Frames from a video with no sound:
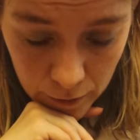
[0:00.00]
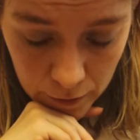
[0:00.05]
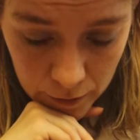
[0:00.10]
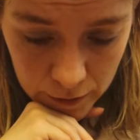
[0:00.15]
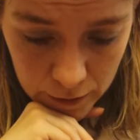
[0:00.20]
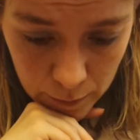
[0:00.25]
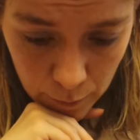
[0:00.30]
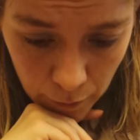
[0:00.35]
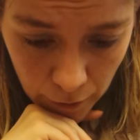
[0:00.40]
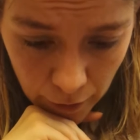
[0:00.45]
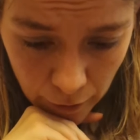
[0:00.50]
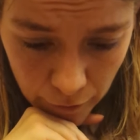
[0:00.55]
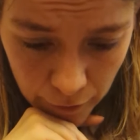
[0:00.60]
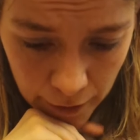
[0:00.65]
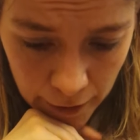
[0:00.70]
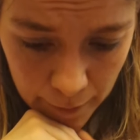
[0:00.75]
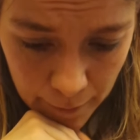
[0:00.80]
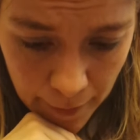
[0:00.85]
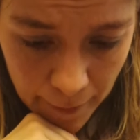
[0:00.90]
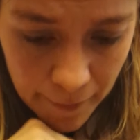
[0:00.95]
Is the brown
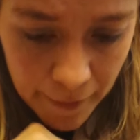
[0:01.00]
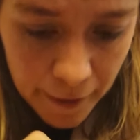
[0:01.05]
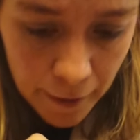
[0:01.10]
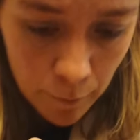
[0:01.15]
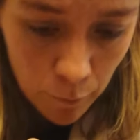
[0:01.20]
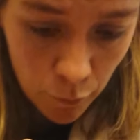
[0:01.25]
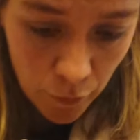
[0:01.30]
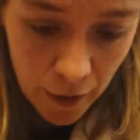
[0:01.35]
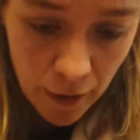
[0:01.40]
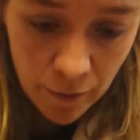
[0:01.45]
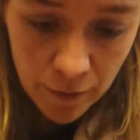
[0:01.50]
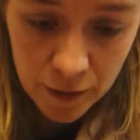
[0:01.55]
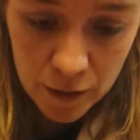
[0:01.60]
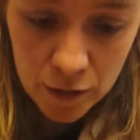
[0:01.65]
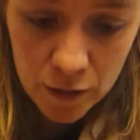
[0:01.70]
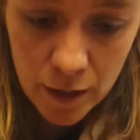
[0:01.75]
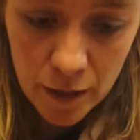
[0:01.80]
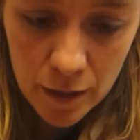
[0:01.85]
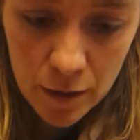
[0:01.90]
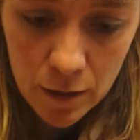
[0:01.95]
right? Maybe the brown
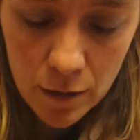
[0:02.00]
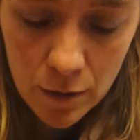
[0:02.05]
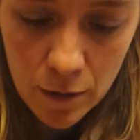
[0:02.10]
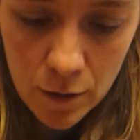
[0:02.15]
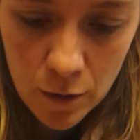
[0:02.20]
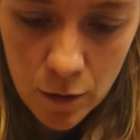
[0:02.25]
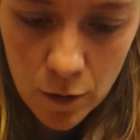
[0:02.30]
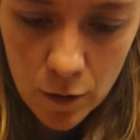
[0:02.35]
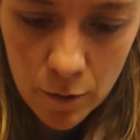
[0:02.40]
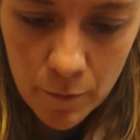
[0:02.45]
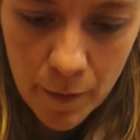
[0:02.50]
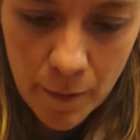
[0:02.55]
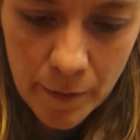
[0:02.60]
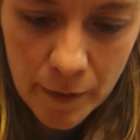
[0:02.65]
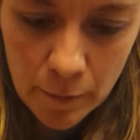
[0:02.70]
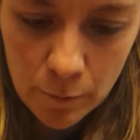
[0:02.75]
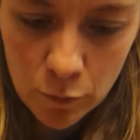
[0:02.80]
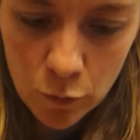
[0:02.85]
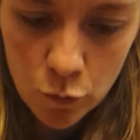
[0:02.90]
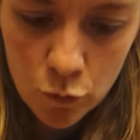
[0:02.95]
is right. Maybe
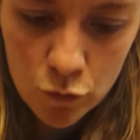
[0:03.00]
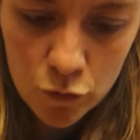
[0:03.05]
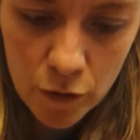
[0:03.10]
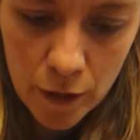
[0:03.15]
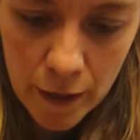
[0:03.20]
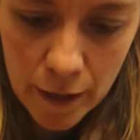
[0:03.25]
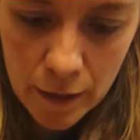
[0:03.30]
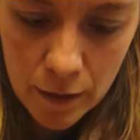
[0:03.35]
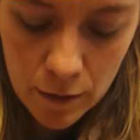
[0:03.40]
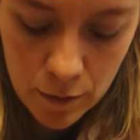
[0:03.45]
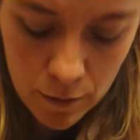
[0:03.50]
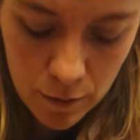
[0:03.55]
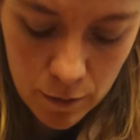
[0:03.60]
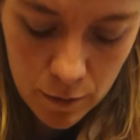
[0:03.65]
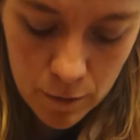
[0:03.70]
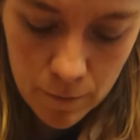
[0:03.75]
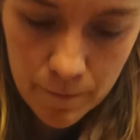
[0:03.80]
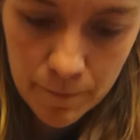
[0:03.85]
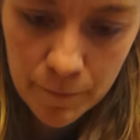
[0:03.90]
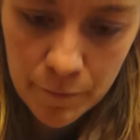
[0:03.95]
the blue's
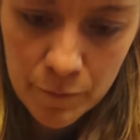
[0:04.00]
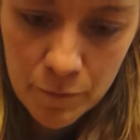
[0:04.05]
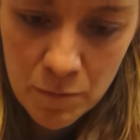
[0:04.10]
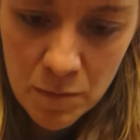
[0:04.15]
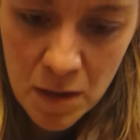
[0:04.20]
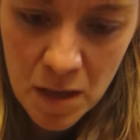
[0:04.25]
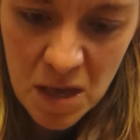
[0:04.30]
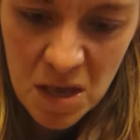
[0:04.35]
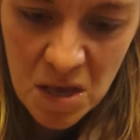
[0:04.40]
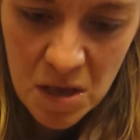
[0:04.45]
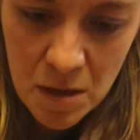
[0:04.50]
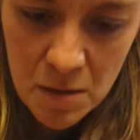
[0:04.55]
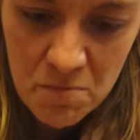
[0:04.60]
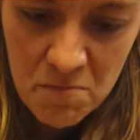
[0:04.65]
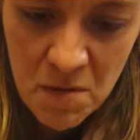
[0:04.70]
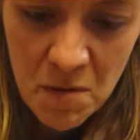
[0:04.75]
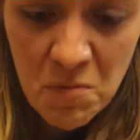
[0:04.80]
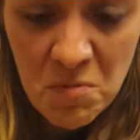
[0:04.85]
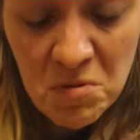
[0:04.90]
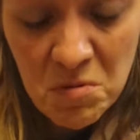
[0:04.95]

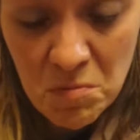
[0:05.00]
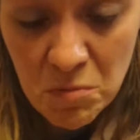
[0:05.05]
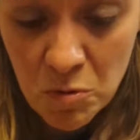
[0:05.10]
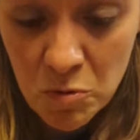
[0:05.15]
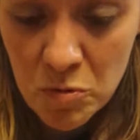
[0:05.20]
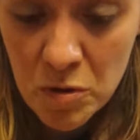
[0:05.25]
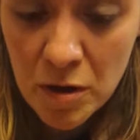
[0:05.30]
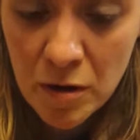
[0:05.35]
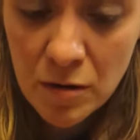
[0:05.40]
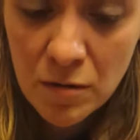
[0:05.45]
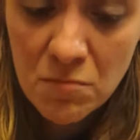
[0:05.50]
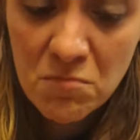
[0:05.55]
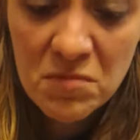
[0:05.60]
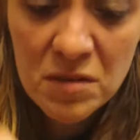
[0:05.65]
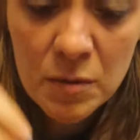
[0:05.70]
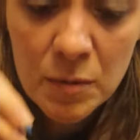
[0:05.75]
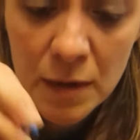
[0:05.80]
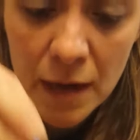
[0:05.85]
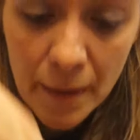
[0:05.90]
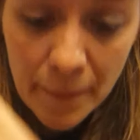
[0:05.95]
right. Maybe the blue there.
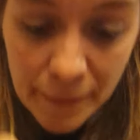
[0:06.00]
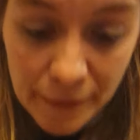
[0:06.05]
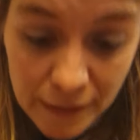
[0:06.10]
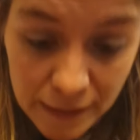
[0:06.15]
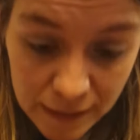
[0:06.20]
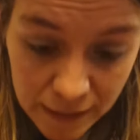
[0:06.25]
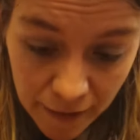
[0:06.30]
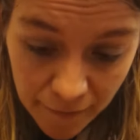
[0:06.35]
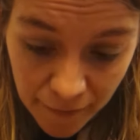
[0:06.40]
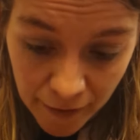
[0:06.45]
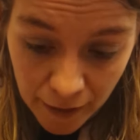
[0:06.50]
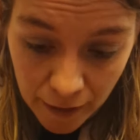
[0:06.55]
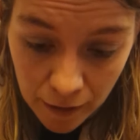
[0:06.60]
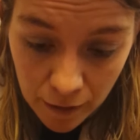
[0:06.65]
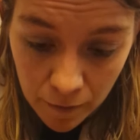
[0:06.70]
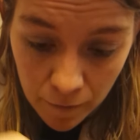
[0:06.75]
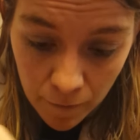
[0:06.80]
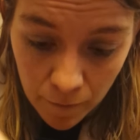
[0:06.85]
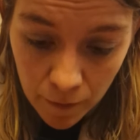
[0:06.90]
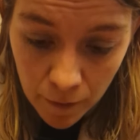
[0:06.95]
Let's see what happens.
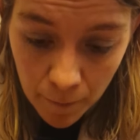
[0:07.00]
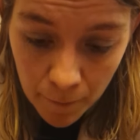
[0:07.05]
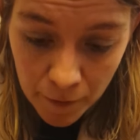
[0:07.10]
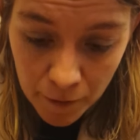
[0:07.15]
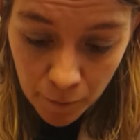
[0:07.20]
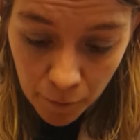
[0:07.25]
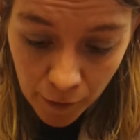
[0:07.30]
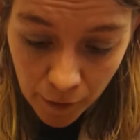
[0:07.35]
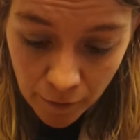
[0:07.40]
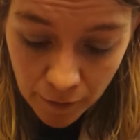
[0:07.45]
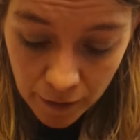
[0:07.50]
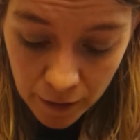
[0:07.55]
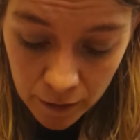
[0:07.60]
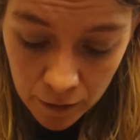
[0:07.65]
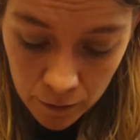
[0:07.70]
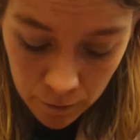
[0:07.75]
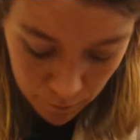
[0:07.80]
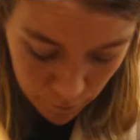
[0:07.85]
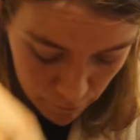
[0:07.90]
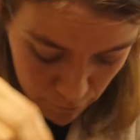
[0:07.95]
Put the brown
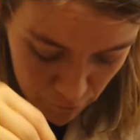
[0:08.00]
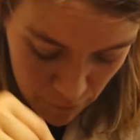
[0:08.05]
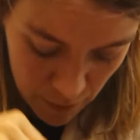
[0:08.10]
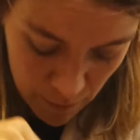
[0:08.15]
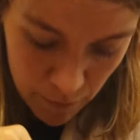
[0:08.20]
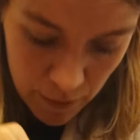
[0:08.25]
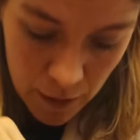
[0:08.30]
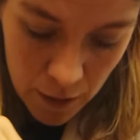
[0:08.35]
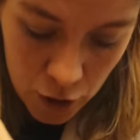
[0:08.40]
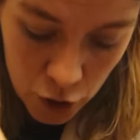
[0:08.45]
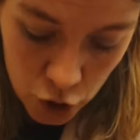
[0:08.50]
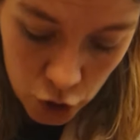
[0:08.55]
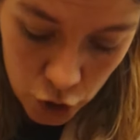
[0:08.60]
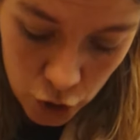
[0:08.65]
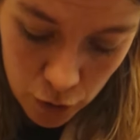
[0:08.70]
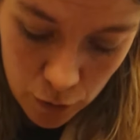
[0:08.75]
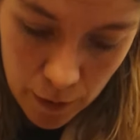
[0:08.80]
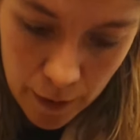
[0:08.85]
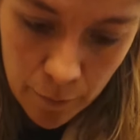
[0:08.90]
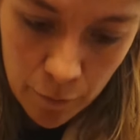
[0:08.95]
here.
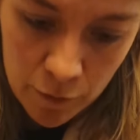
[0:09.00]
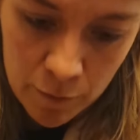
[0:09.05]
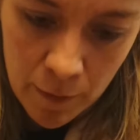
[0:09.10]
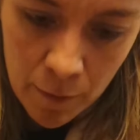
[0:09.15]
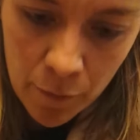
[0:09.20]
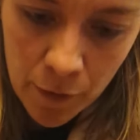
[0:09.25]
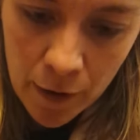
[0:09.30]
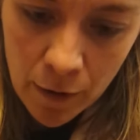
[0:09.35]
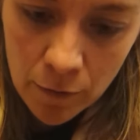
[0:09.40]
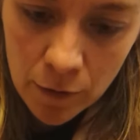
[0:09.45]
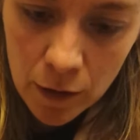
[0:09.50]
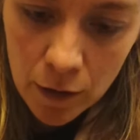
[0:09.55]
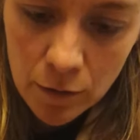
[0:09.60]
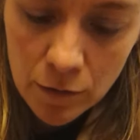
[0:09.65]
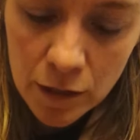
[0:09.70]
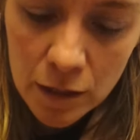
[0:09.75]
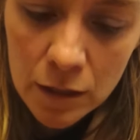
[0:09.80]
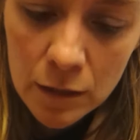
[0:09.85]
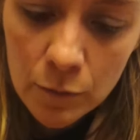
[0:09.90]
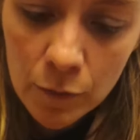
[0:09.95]
Sure. Hey, get the brown go.
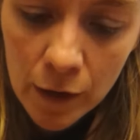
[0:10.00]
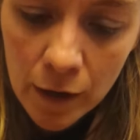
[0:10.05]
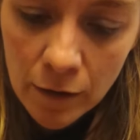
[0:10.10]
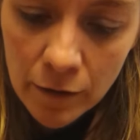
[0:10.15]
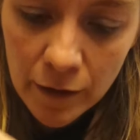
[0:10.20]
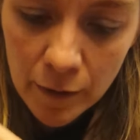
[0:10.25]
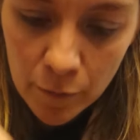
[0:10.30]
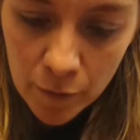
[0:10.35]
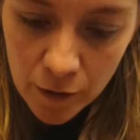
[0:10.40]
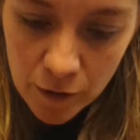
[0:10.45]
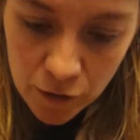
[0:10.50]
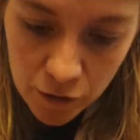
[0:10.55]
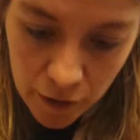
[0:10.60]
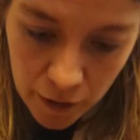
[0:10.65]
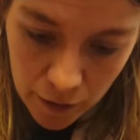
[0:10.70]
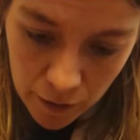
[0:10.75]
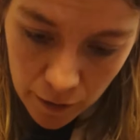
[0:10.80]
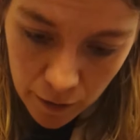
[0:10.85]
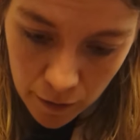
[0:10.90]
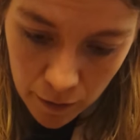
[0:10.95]
Get the brown. Yeah, brown's
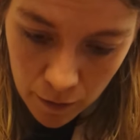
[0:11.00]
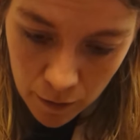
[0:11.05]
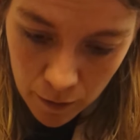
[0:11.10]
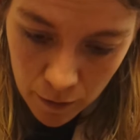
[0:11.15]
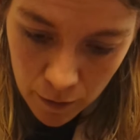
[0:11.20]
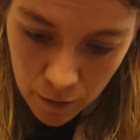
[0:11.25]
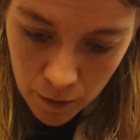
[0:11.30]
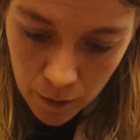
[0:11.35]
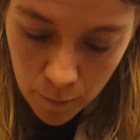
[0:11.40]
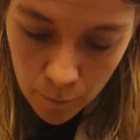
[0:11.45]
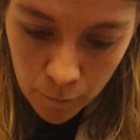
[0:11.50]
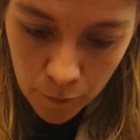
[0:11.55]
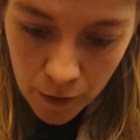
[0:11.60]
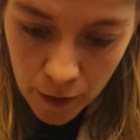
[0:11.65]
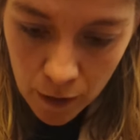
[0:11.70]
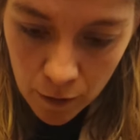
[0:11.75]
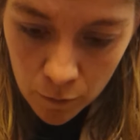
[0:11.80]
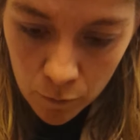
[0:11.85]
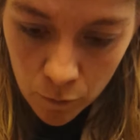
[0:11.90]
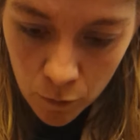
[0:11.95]
right. Okay.
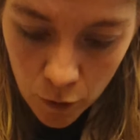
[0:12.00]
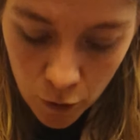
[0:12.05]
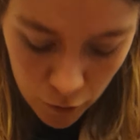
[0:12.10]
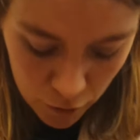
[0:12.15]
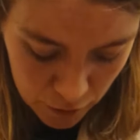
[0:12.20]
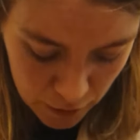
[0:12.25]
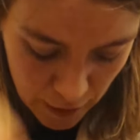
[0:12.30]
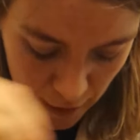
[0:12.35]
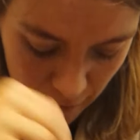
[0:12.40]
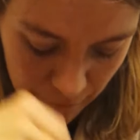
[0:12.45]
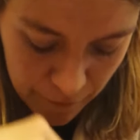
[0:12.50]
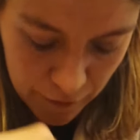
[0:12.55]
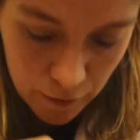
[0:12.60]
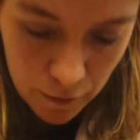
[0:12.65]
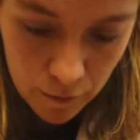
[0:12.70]
Brown or black.